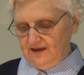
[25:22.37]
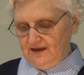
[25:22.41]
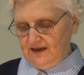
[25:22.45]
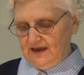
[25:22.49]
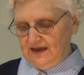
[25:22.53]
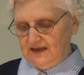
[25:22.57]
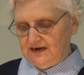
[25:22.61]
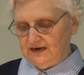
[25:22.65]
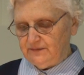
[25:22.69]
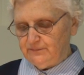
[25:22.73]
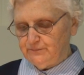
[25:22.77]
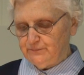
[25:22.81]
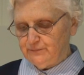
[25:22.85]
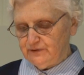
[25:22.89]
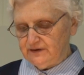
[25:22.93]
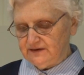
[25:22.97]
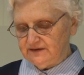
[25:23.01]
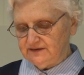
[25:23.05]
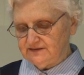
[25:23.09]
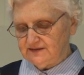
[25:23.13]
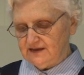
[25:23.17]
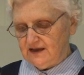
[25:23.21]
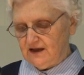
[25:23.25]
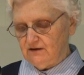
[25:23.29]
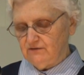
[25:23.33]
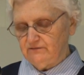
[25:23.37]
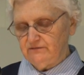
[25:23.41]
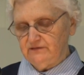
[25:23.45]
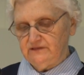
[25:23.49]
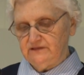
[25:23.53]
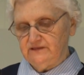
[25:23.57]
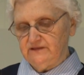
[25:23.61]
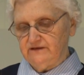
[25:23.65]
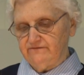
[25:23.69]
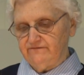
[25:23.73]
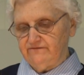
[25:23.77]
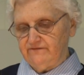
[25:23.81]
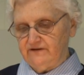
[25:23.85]
and it brings out
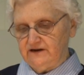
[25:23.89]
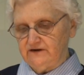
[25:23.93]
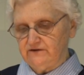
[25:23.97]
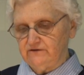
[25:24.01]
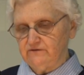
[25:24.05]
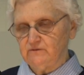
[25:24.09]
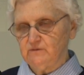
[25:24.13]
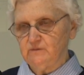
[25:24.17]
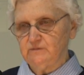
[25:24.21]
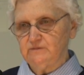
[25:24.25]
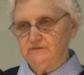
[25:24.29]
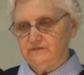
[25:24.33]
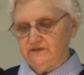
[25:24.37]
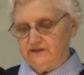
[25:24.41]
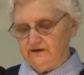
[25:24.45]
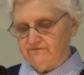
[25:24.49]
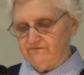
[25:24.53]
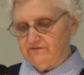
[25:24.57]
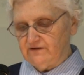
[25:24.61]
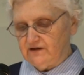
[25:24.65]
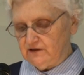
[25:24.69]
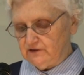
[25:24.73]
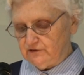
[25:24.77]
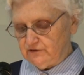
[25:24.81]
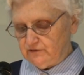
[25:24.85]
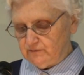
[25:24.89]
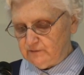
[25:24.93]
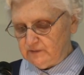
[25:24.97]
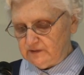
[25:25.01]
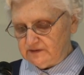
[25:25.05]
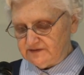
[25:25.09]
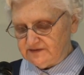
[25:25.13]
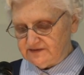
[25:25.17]
the vulnerable